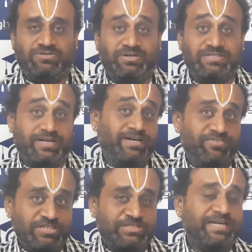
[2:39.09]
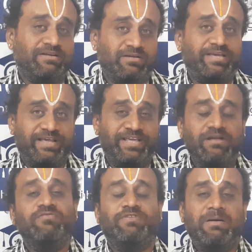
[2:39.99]
Now, it's an interesting
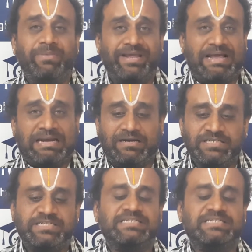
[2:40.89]
career, fabric analyst.